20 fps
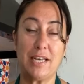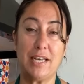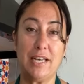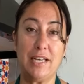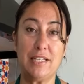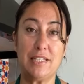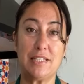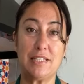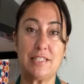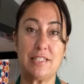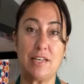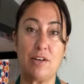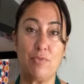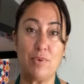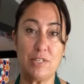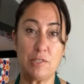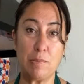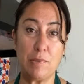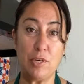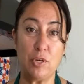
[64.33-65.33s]
It's a
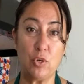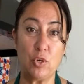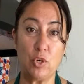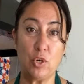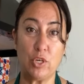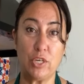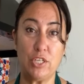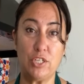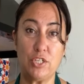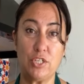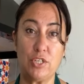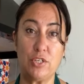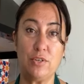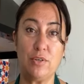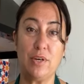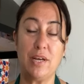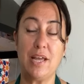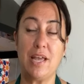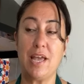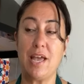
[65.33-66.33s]
recipe on cookie dough,
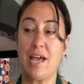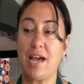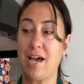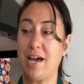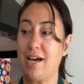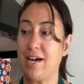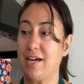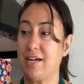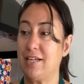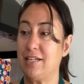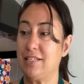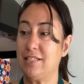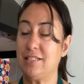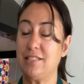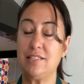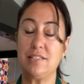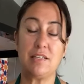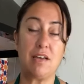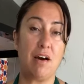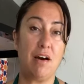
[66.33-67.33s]

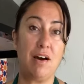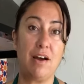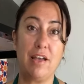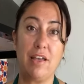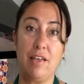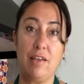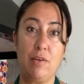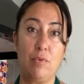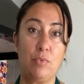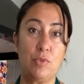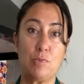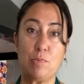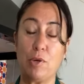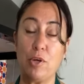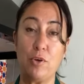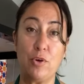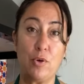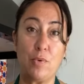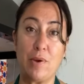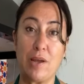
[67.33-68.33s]
and I was
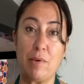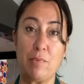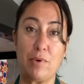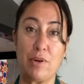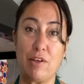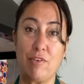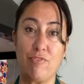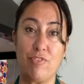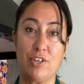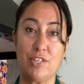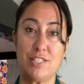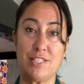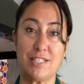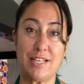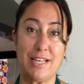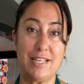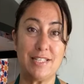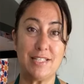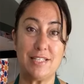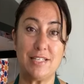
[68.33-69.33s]
blown away when I first
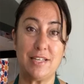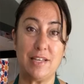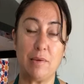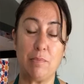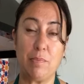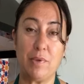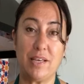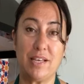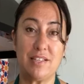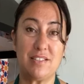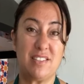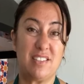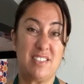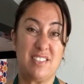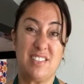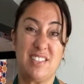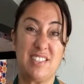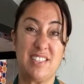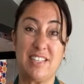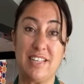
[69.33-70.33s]
tasted it because it's
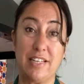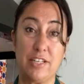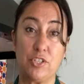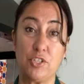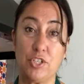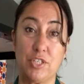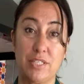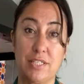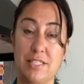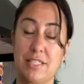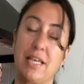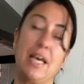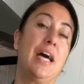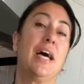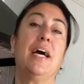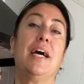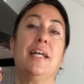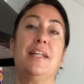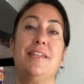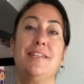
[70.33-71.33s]
just delicious
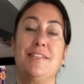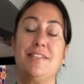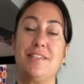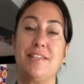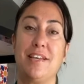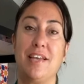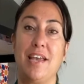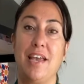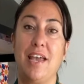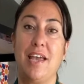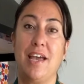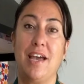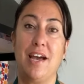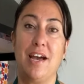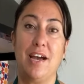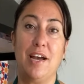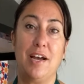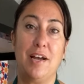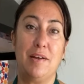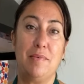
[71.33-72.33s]
and
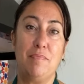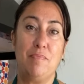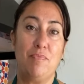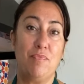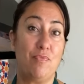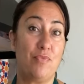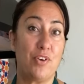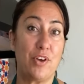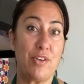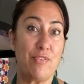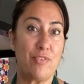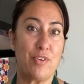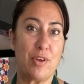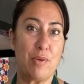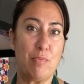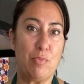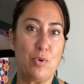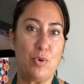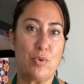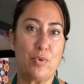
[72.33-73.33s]
very, very
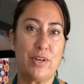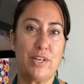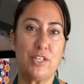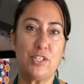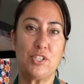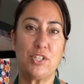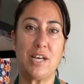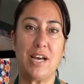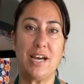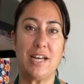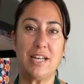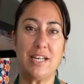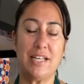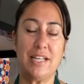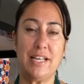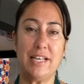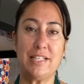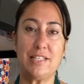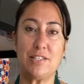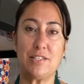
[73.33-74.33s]
moorish, and
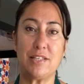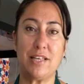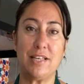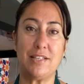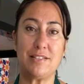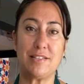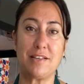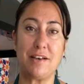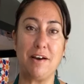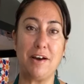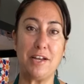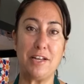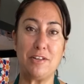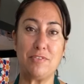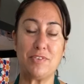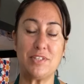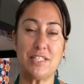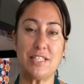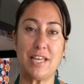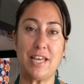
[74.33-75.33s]
it's kind of a
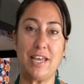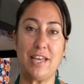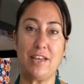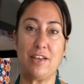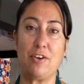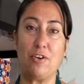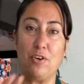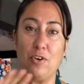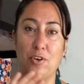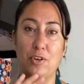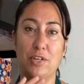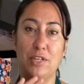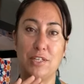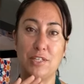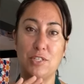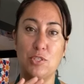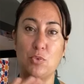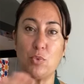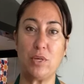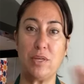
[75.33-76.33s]
take on a
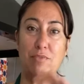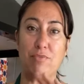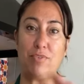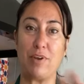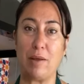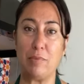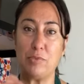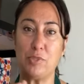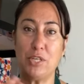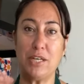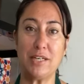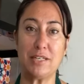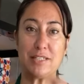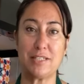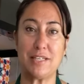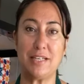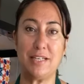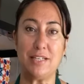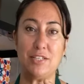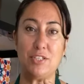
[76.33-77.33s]
sweet flapjack
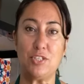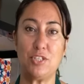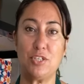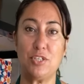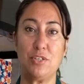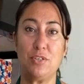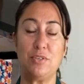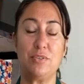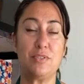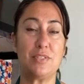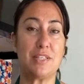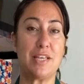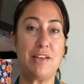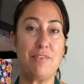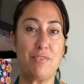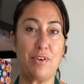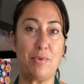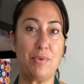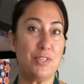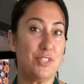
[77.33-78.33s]
into
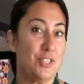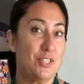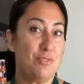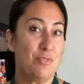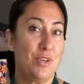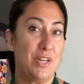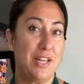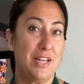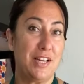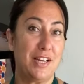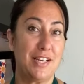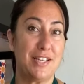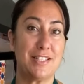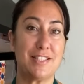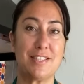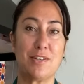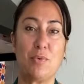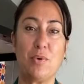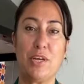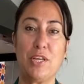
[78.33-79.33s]
savoury, which is really nice,
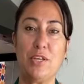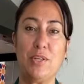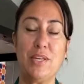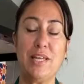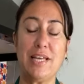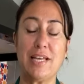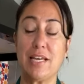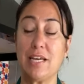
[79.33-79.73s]
quite unique.